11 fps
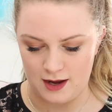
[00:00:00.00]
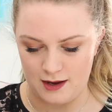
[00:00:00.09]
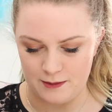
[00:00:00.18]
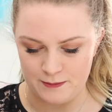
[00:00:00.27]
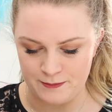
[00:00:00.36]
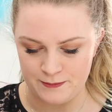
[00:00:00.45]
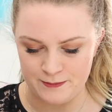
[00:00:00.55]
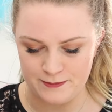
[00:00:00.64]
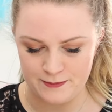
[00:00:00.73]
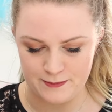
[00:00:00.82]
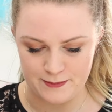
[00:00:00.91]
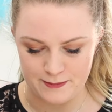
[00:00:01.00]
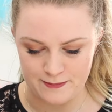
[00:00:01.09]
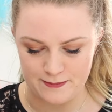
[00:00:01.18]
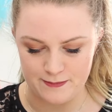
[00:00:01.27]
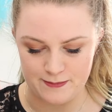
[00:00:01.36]
um,
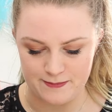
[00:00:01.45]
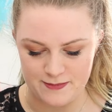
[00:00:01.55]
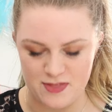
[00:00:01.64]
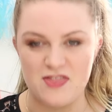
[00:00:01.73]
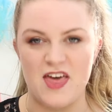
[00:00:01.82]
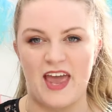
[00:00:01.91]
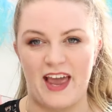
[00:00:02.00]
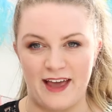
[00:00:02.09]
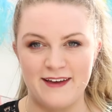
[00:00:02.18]
thing.